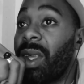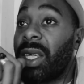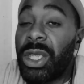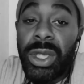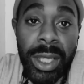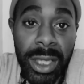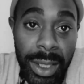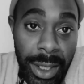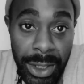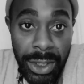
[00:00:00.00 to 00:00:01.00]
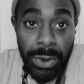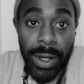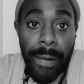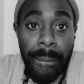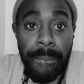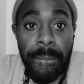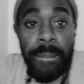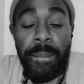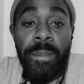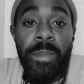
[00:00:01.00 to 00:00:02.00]
And she took it to the extreme.
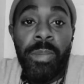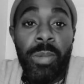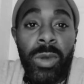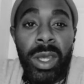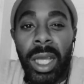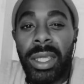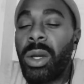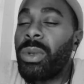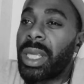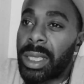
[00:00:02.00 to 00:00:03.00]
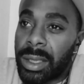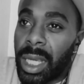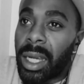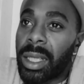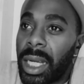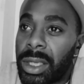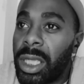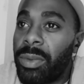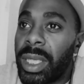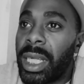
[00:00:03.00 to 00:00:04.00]
And I think it was like
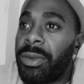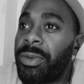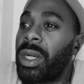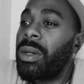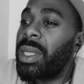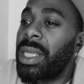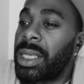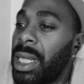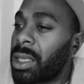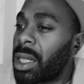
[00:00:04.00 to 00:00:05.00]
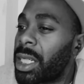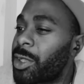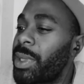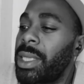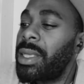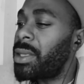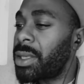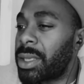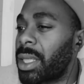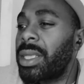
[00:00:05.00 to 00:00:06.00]
psychologically related for her because she had a husband and
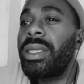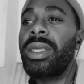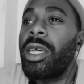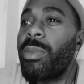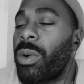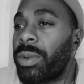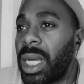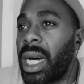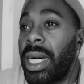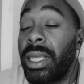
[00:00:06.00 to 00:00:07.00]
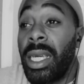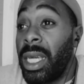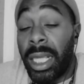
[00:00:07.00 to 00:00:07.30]
a son and they both died.